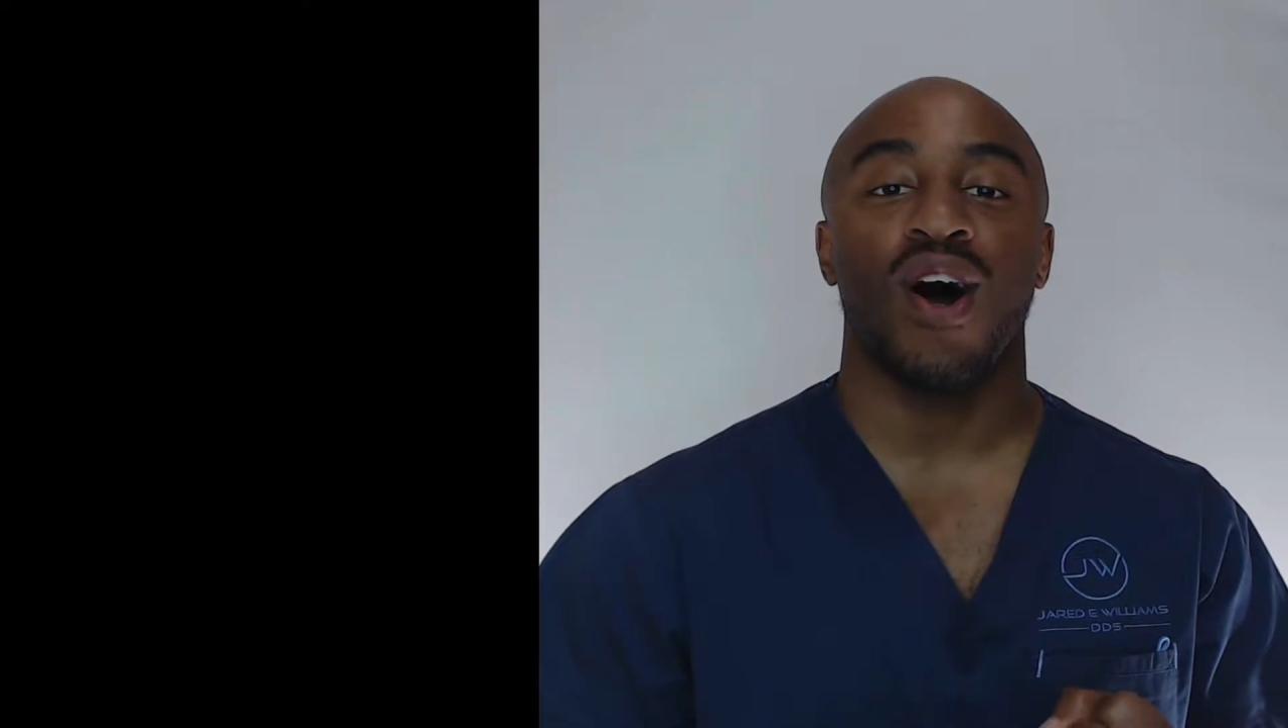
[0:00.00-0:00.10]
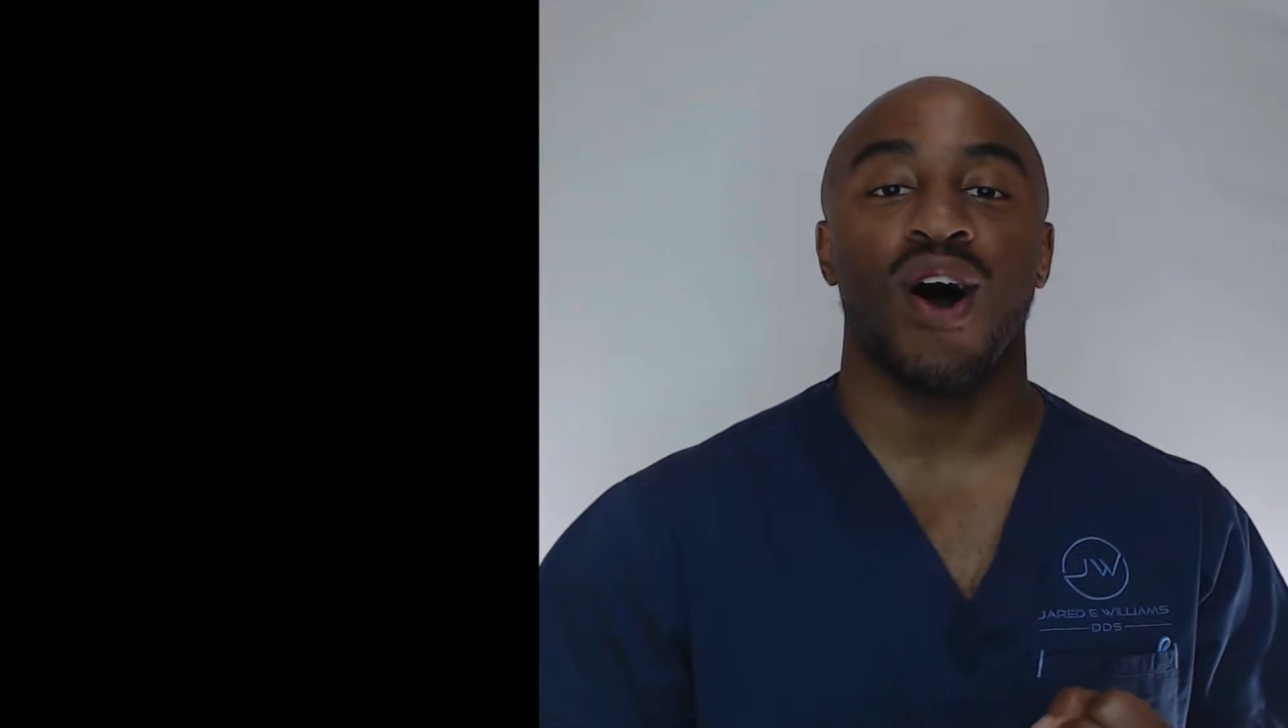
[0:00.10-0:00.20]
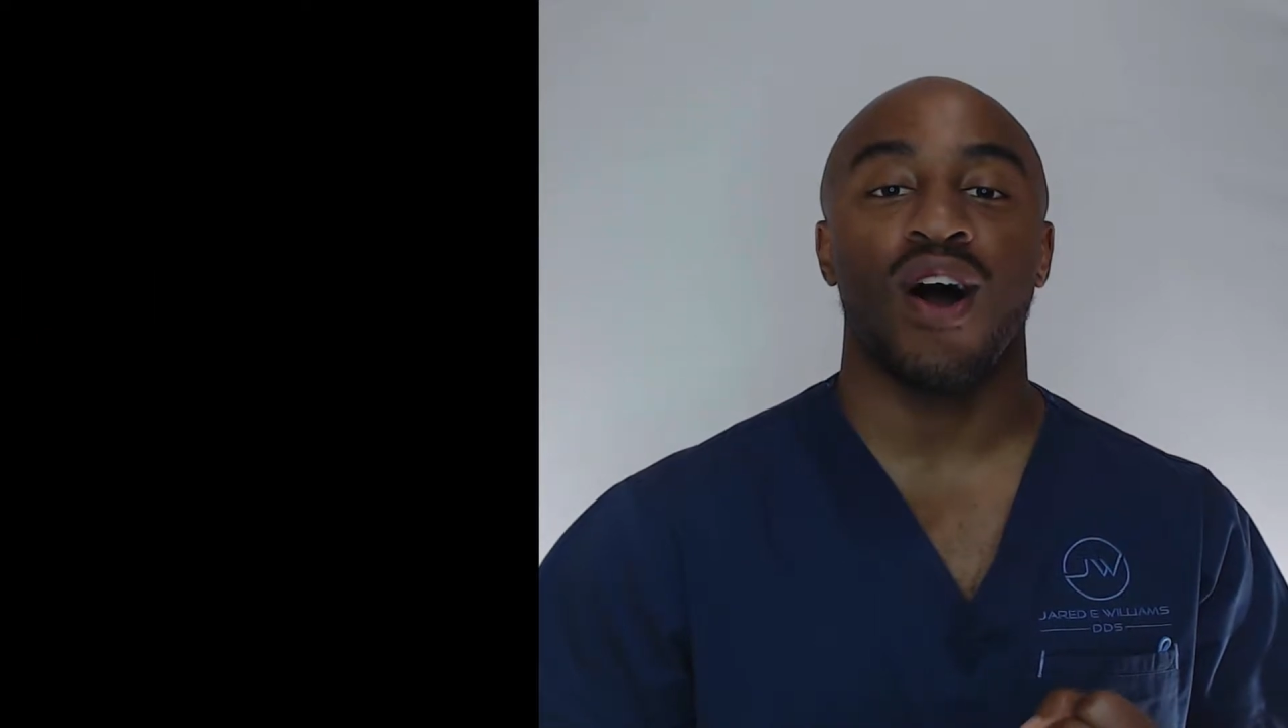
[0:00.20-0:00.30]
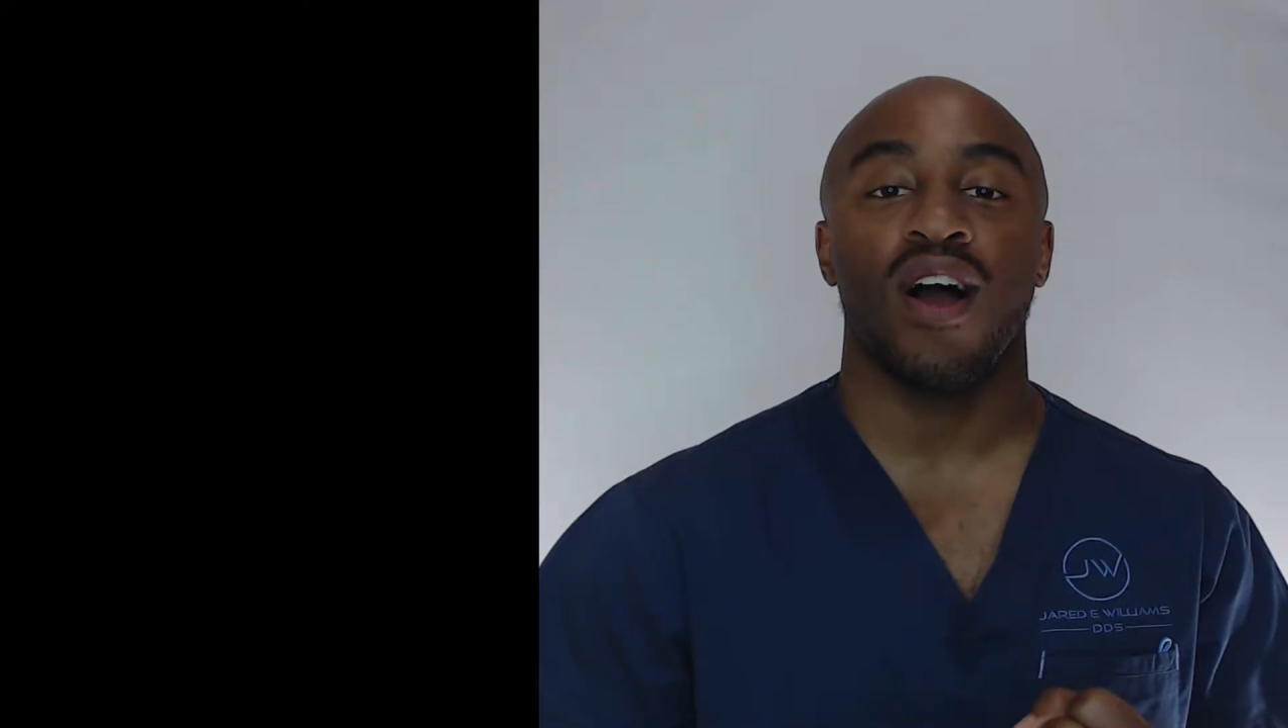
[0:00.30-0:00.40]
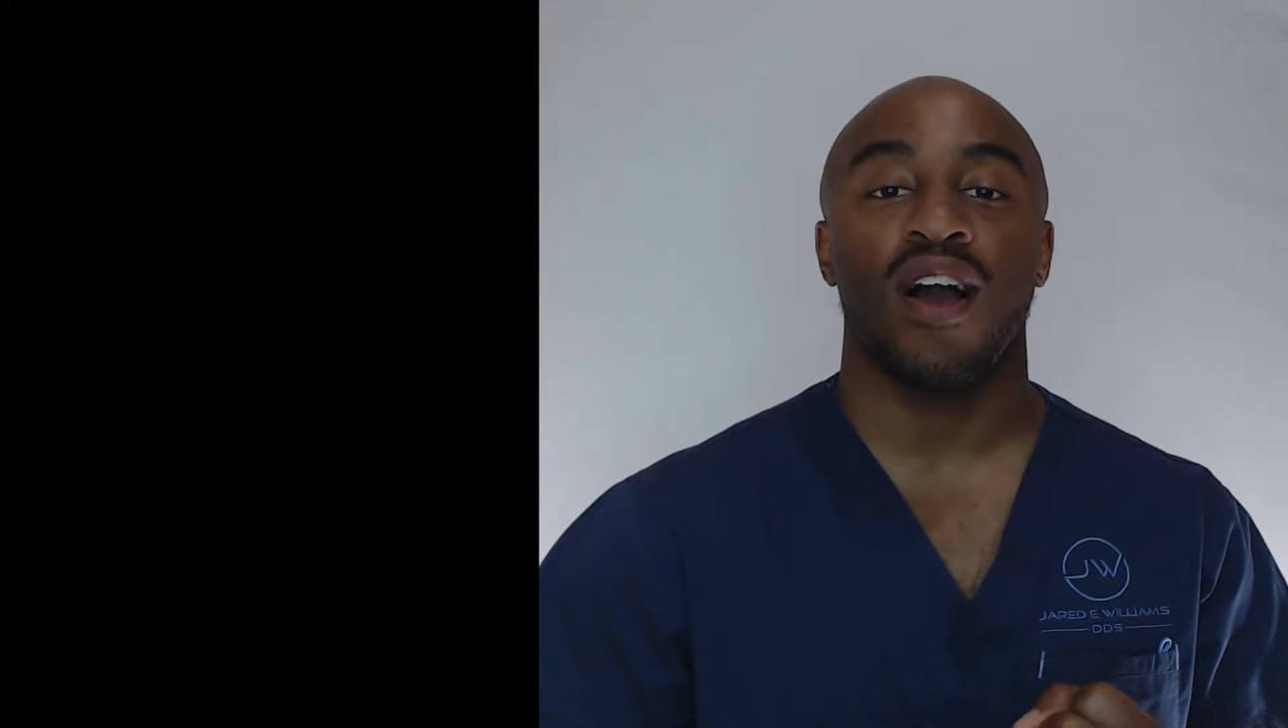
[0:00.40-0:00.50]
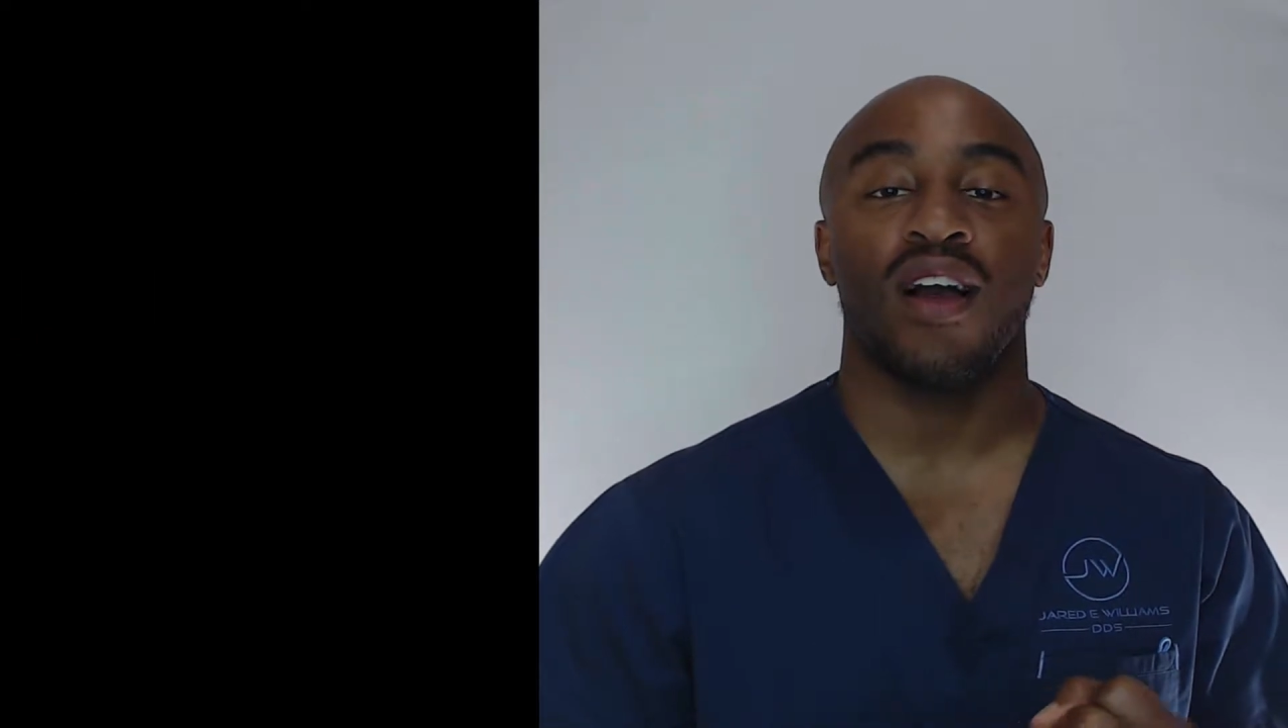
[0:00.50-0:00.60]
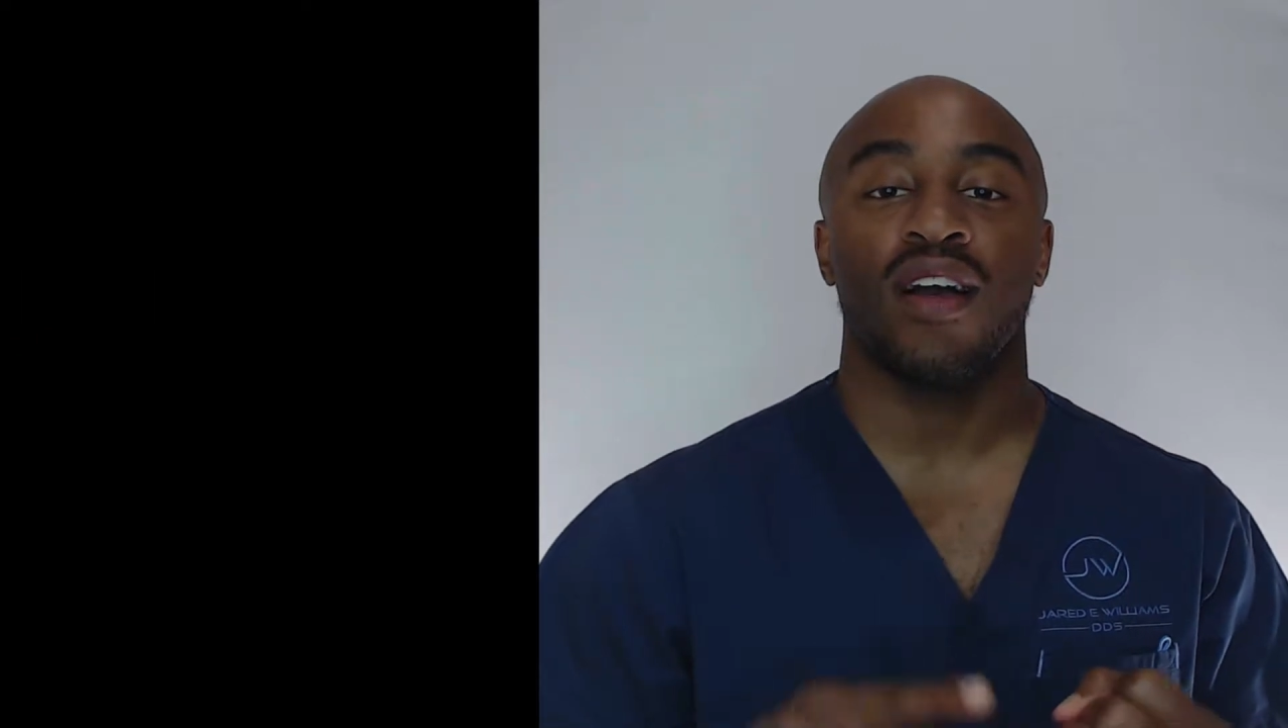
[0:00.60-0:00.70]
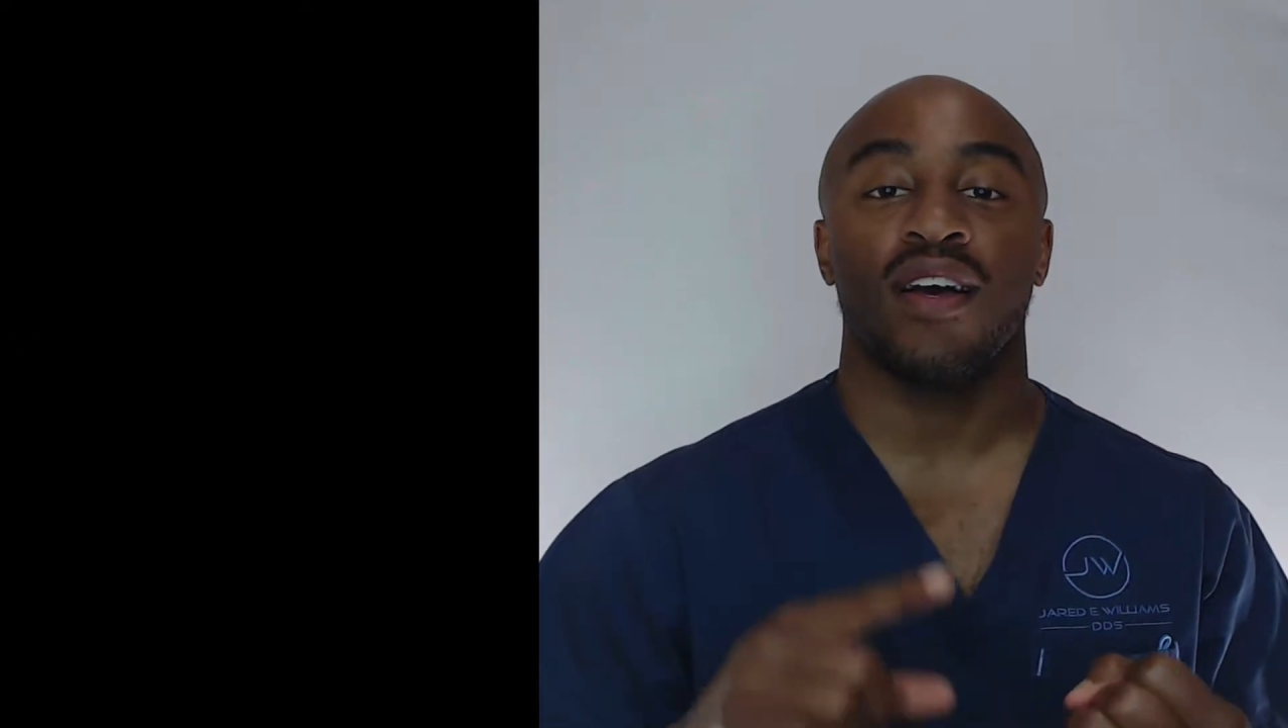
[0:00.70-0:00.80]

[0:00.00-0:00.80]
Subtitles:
are